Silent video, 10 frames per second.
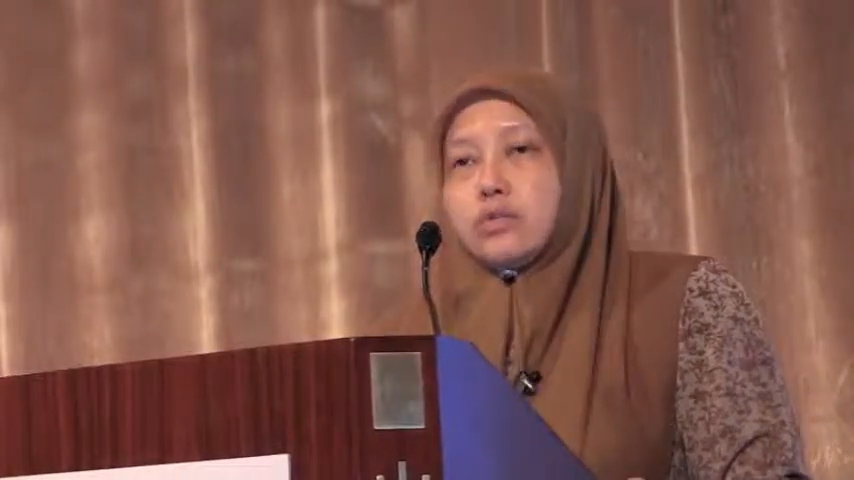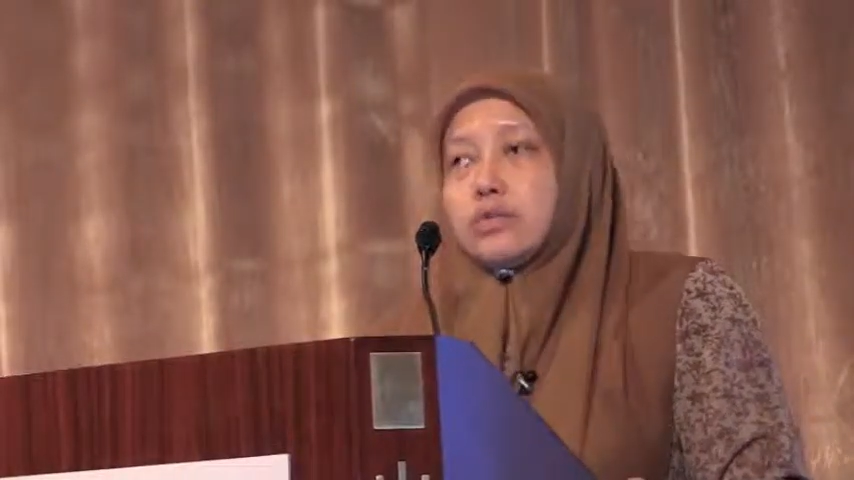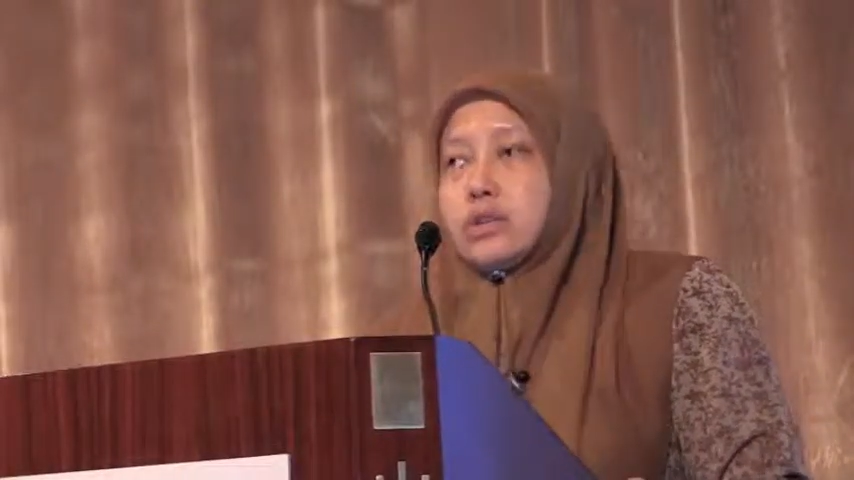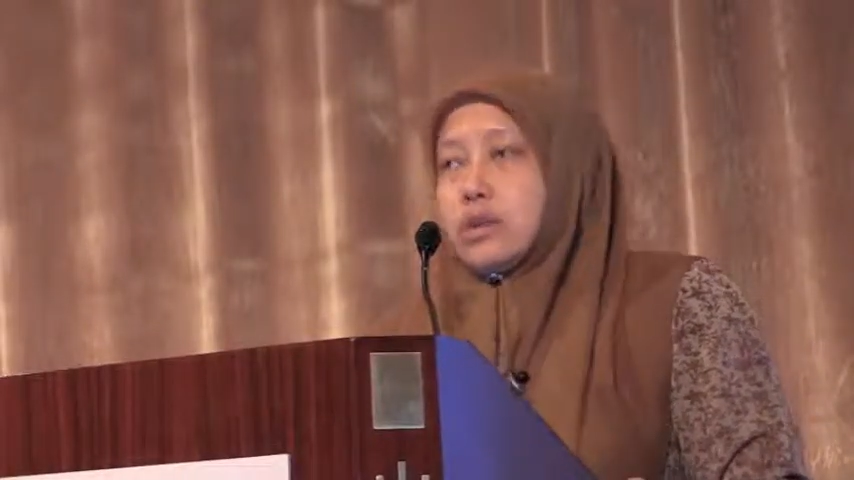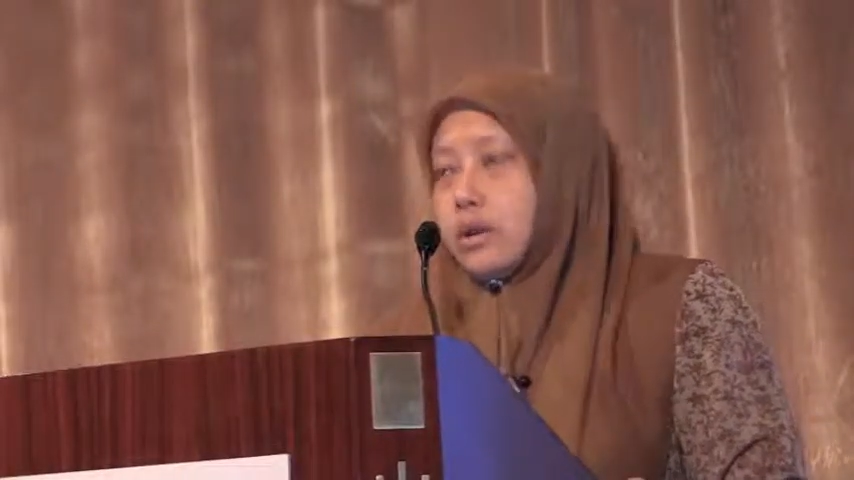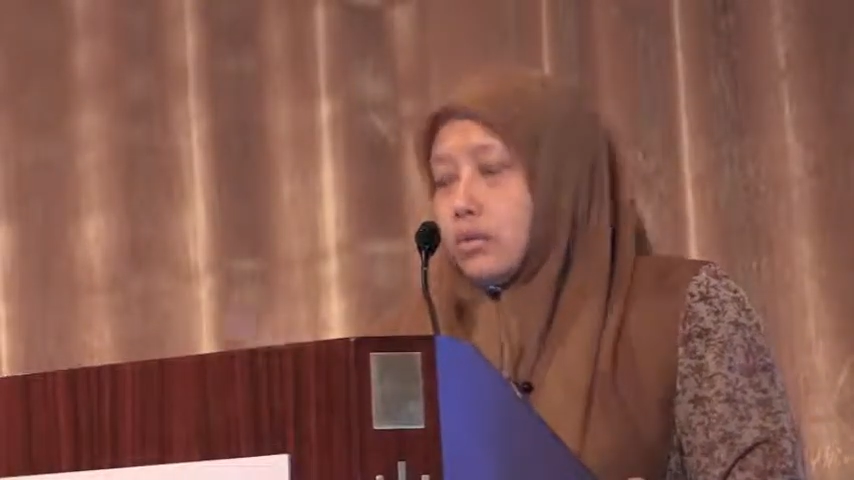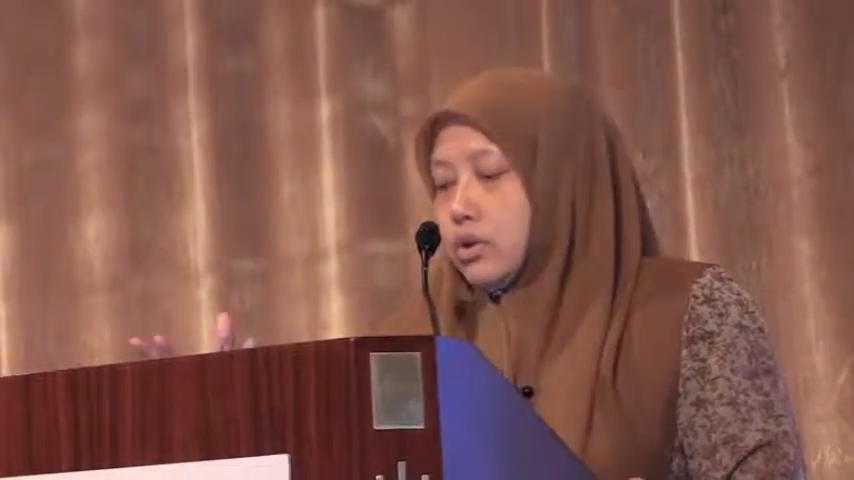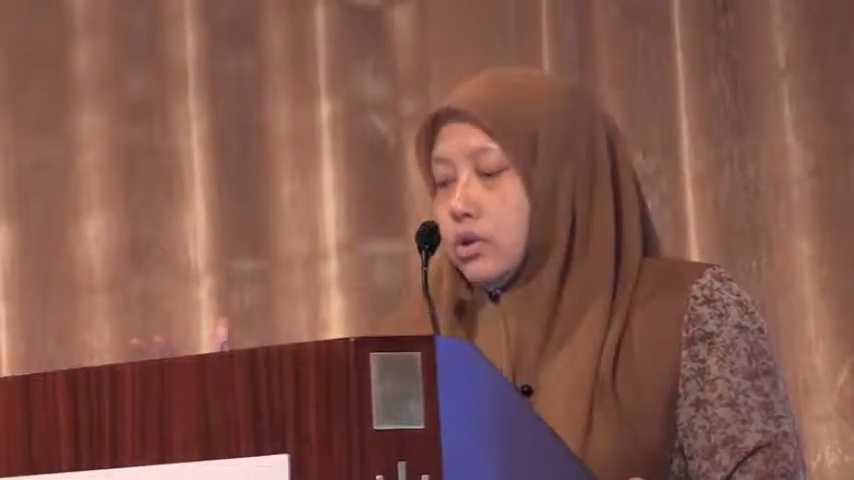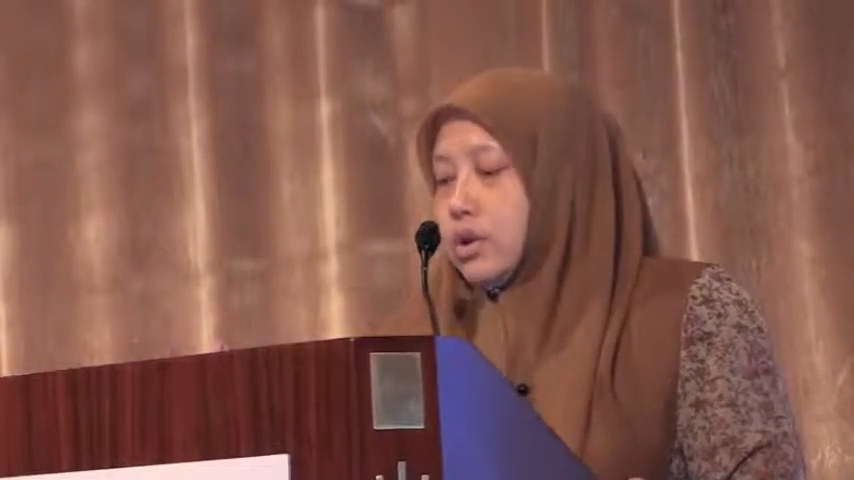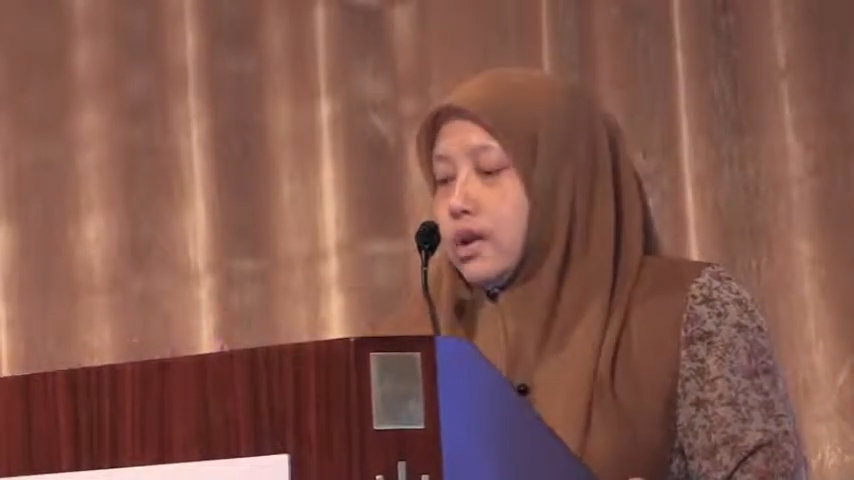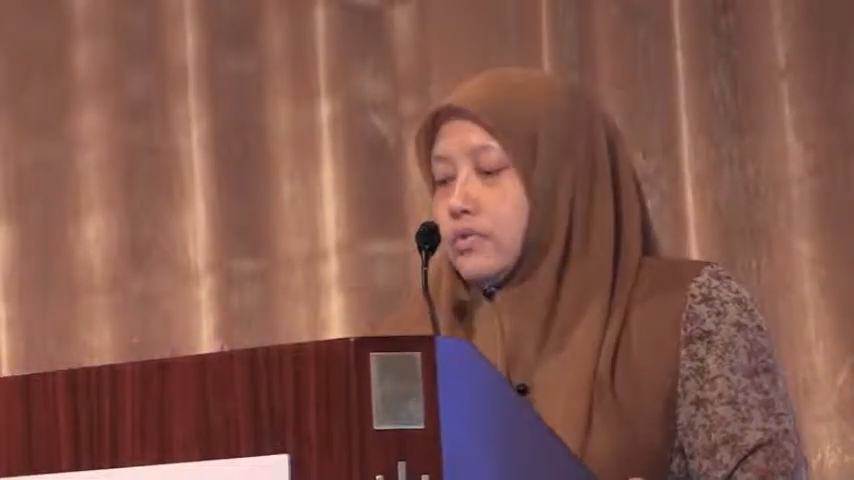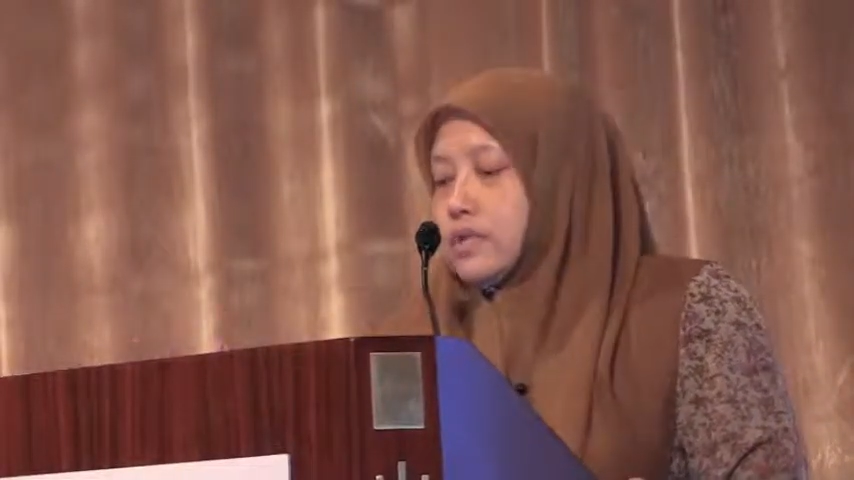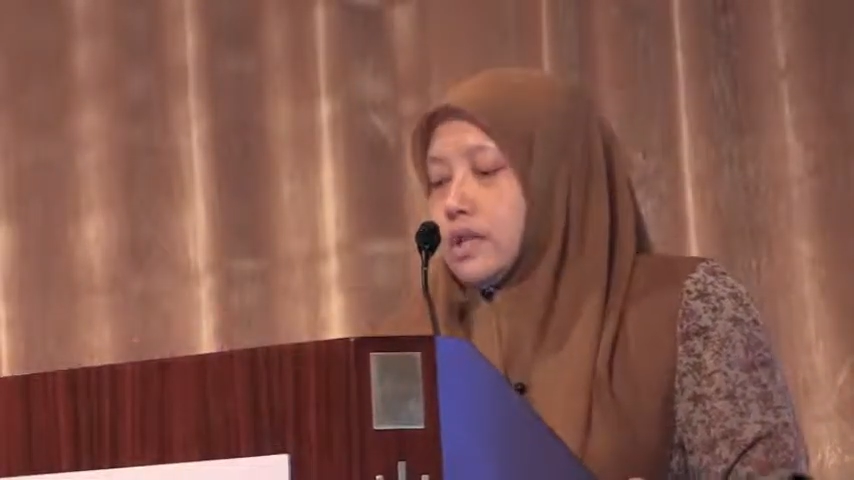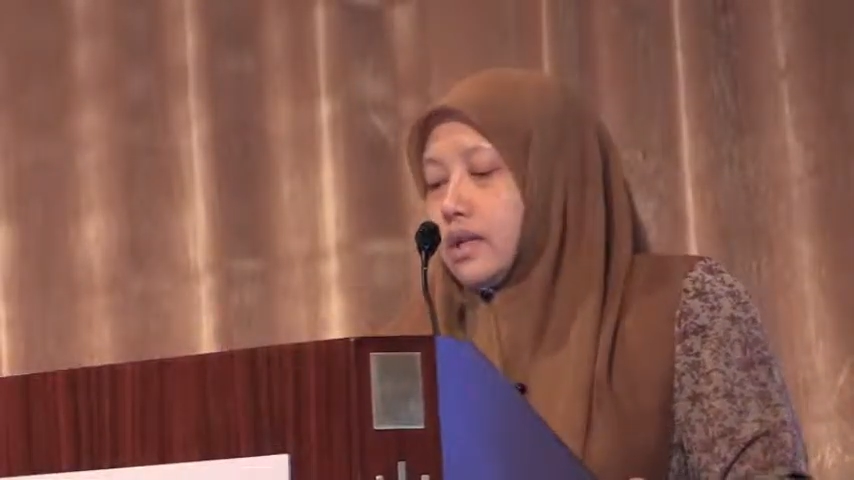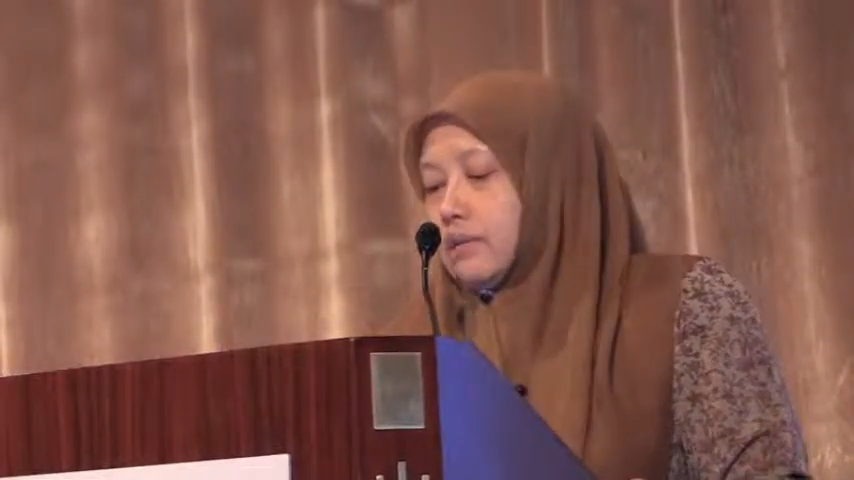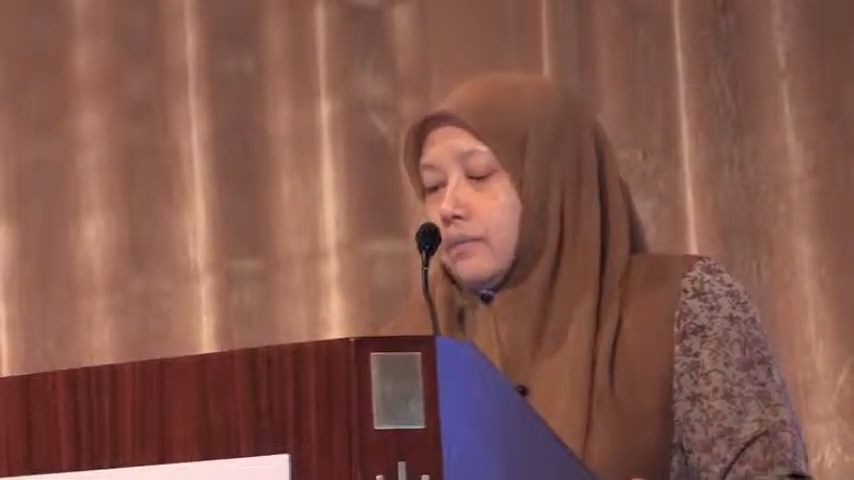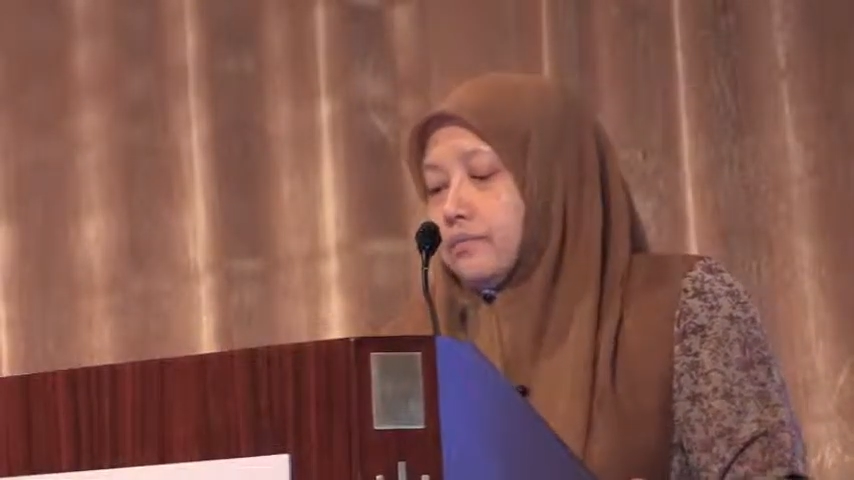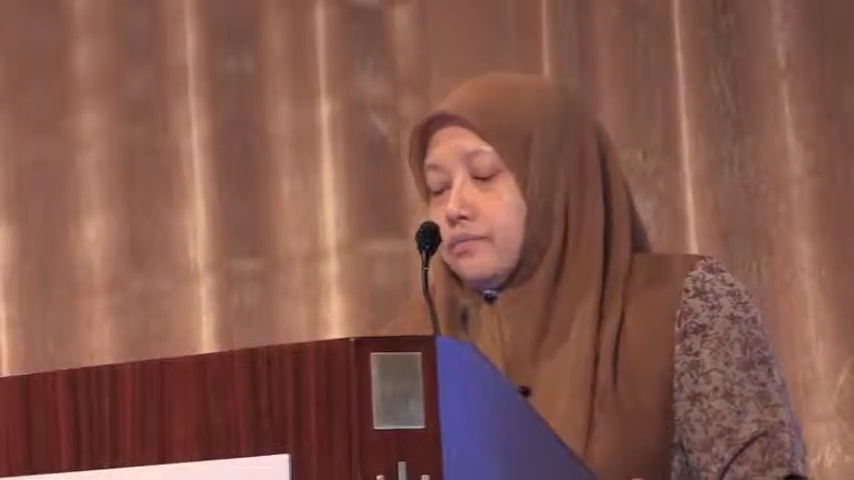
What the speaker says: which I will call LIFSA,